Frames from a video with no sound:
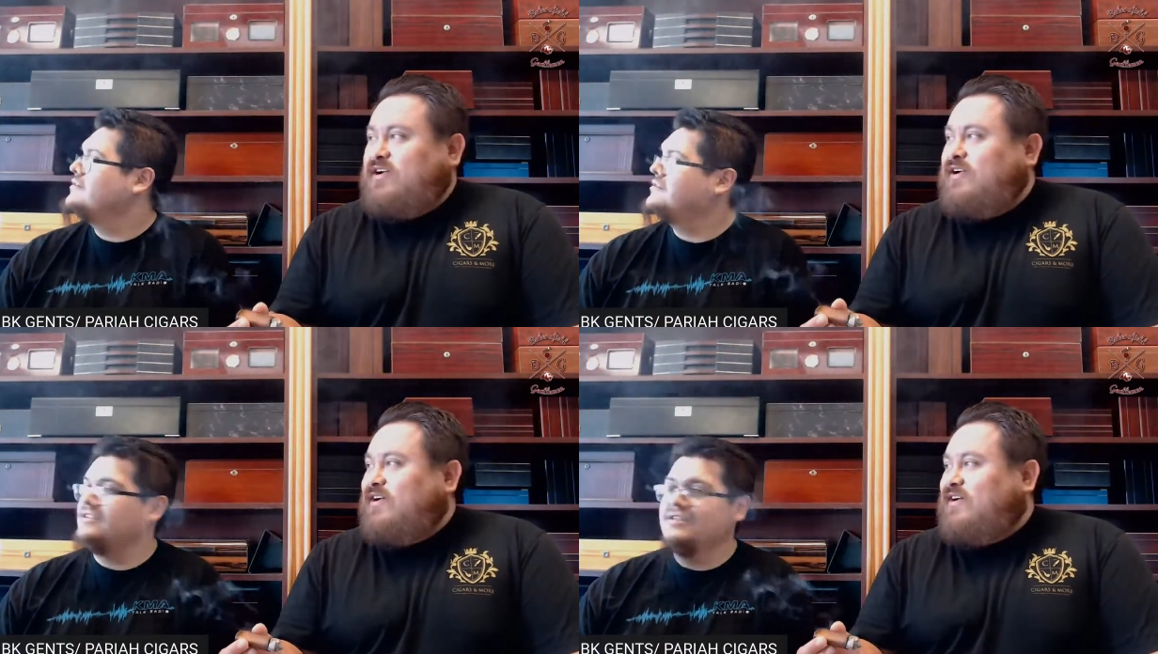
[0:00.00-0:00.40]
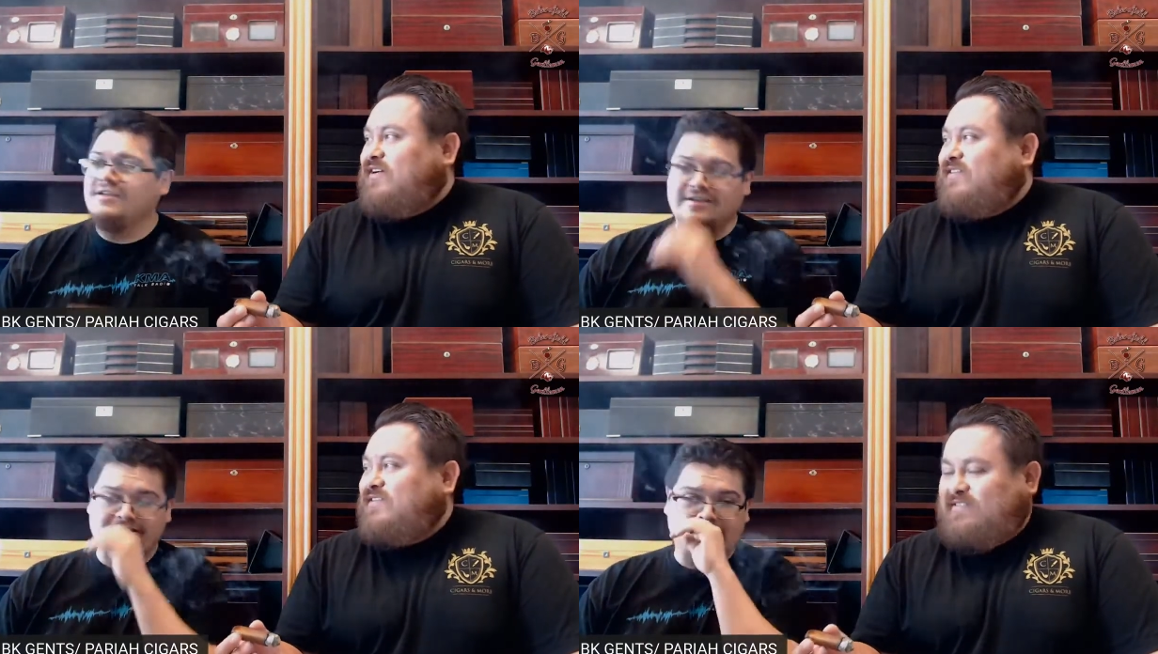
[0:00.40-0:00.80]

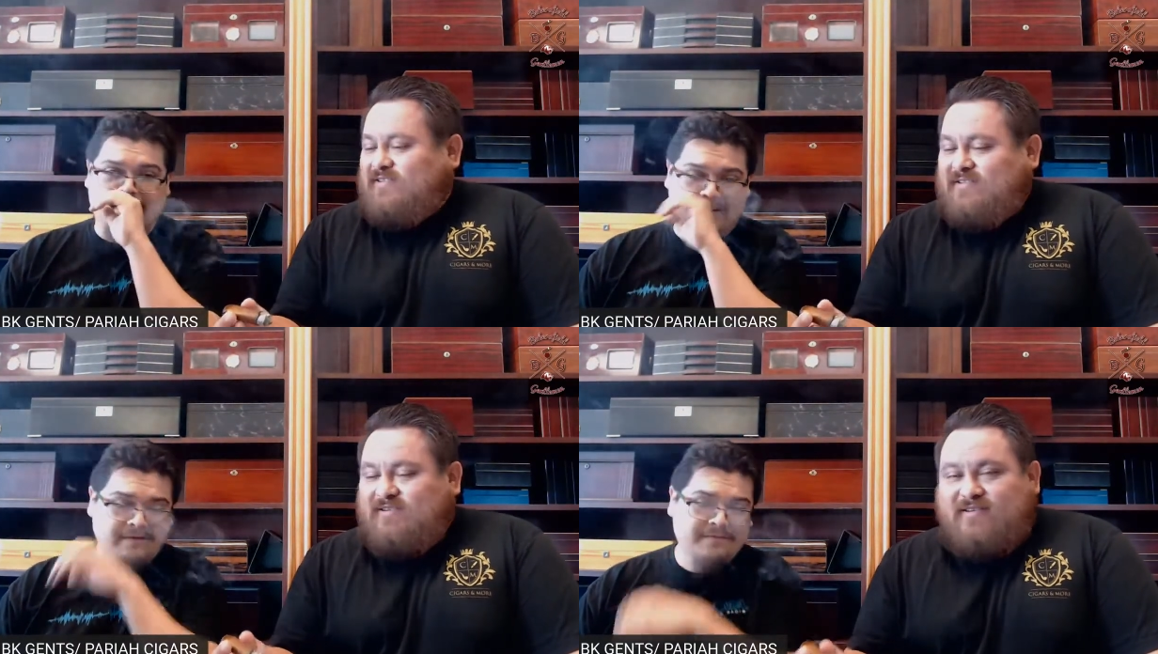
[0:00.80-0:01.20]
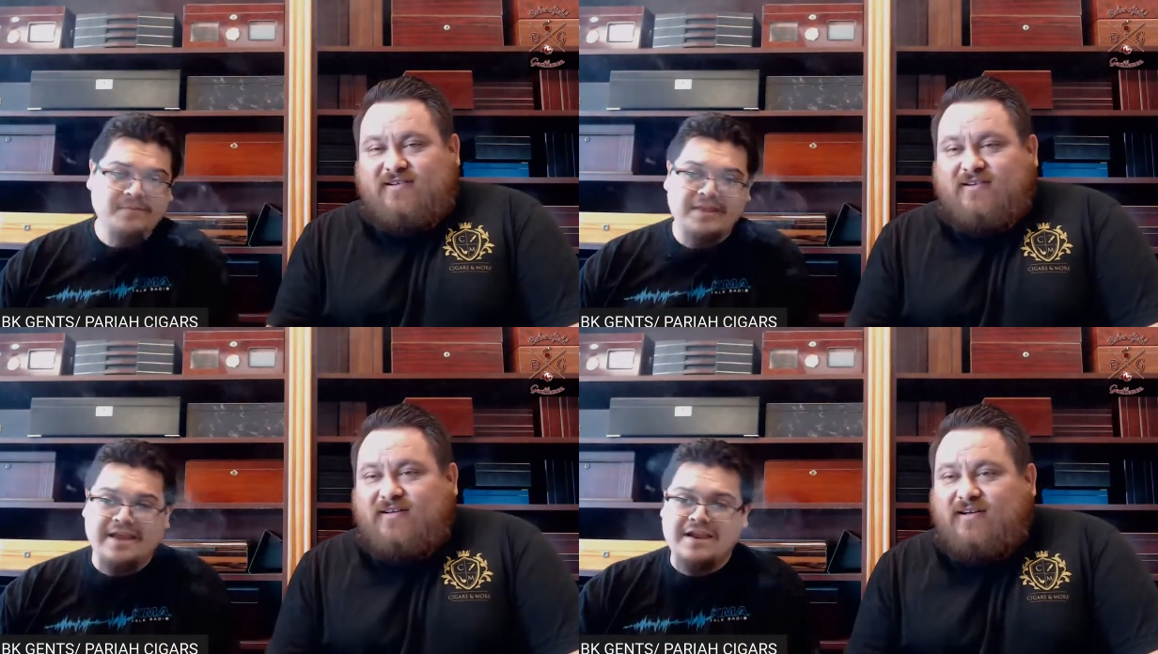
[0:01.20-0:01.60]
Speaker 1: yeah.
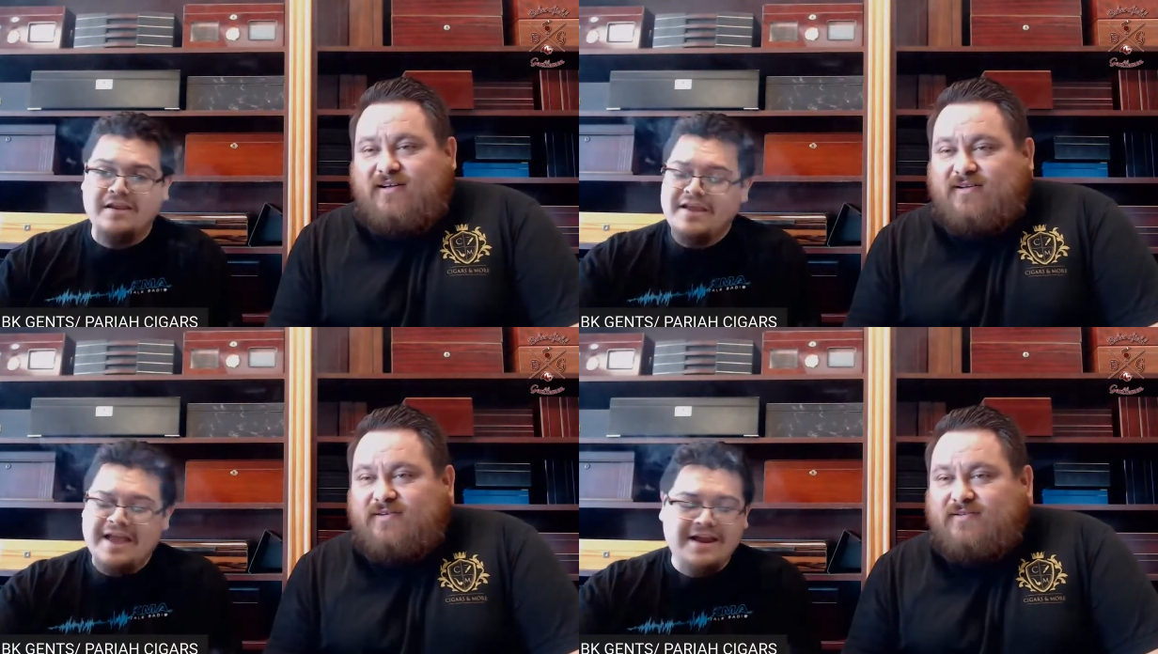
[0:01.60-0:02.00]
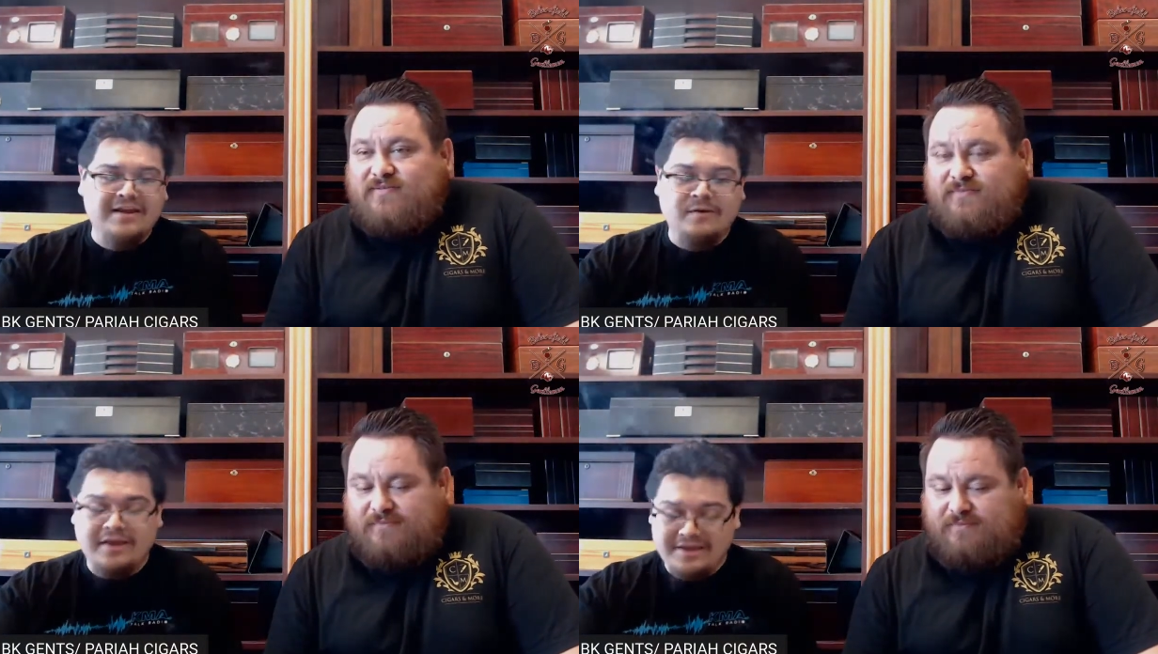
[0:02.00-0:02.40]
Any
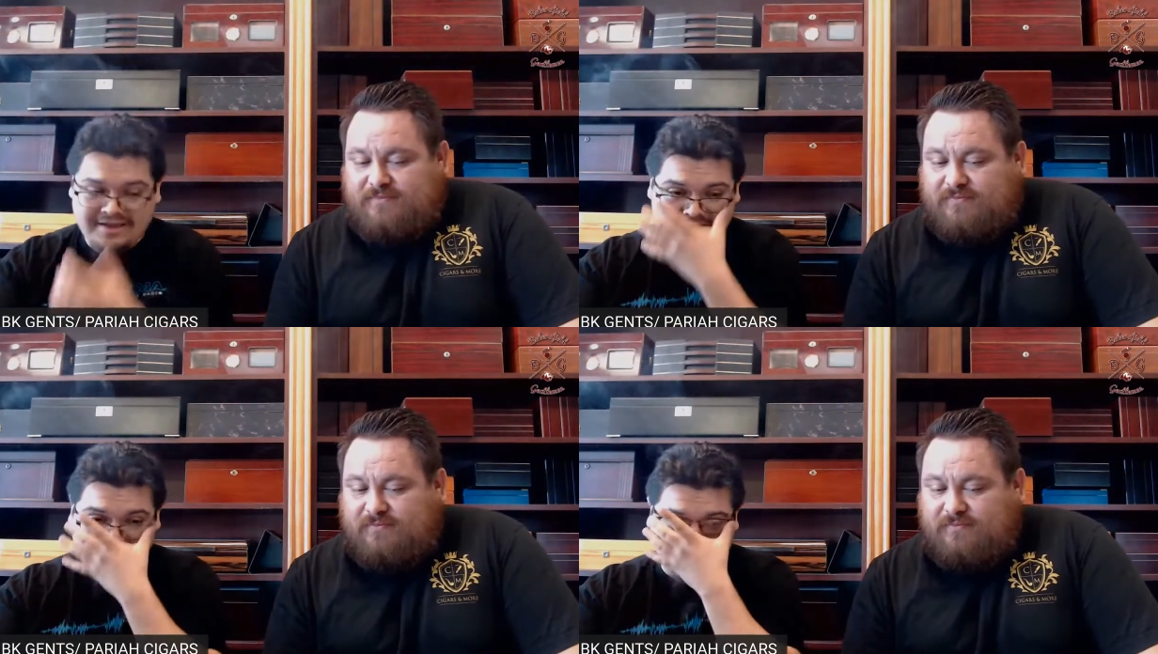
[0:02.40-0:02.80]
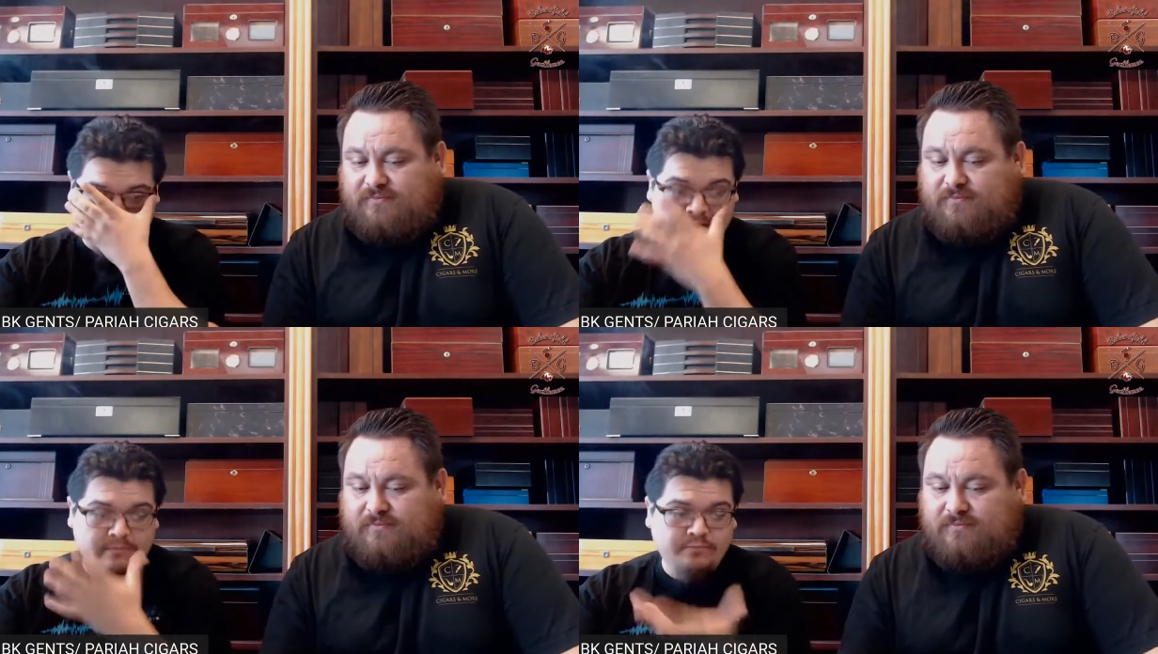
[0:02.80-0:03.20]
anyway, anyway,
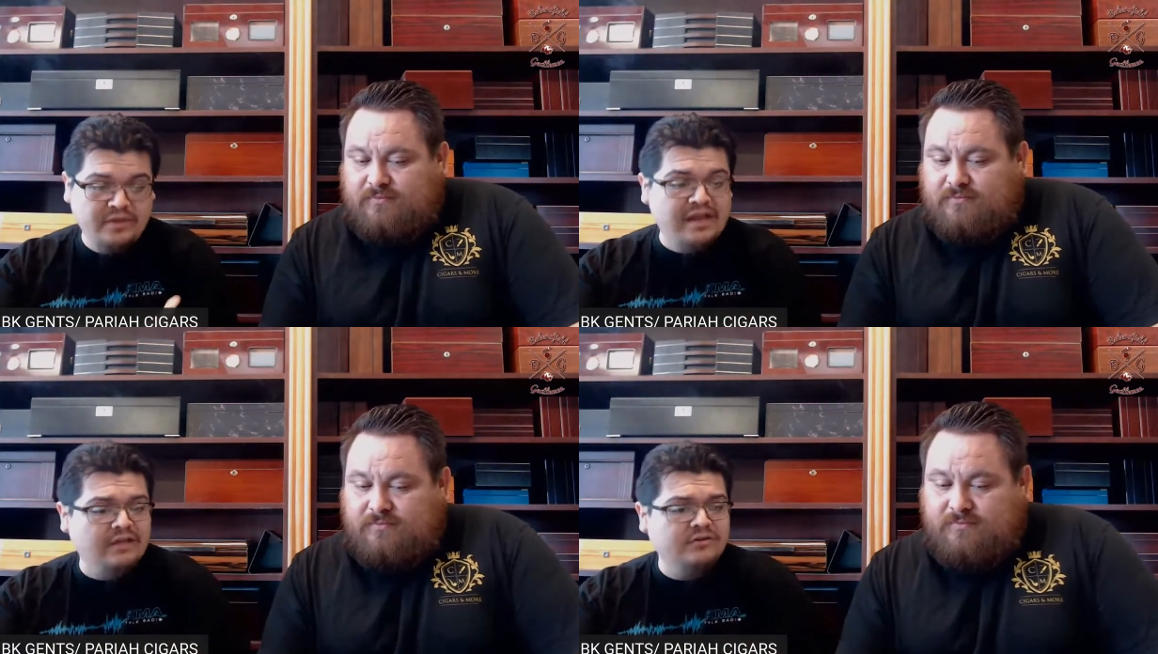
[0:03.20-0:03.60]
um, yeah.